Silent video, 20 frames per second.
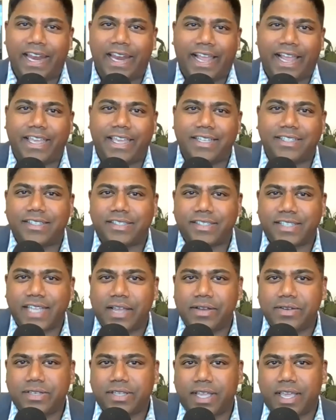and I guess it
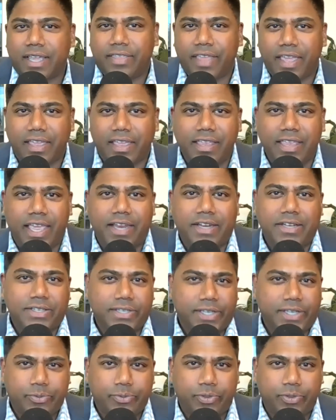sounds like they can get in
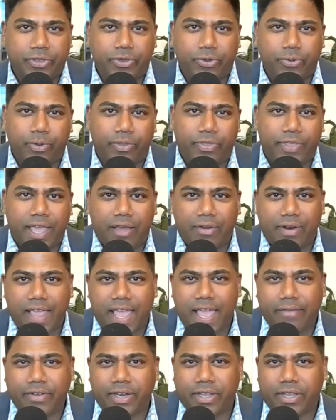touch with you without
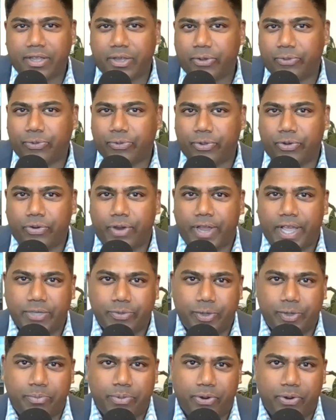having to go through the
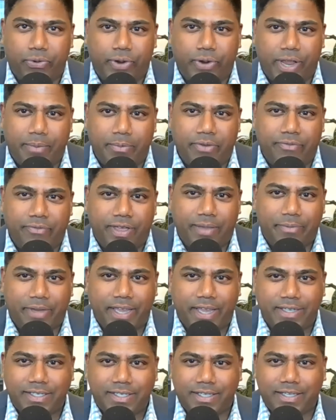graduate program of
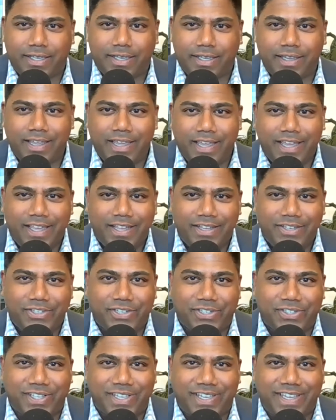MIT
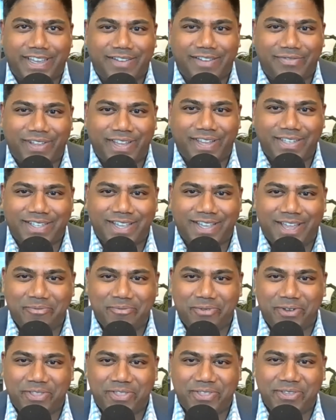just to get
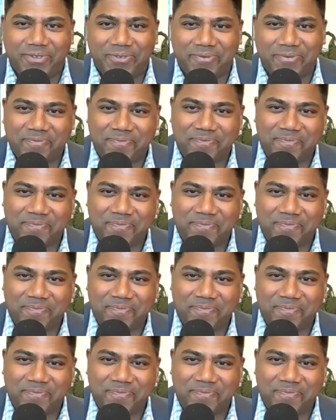FaceTime with you.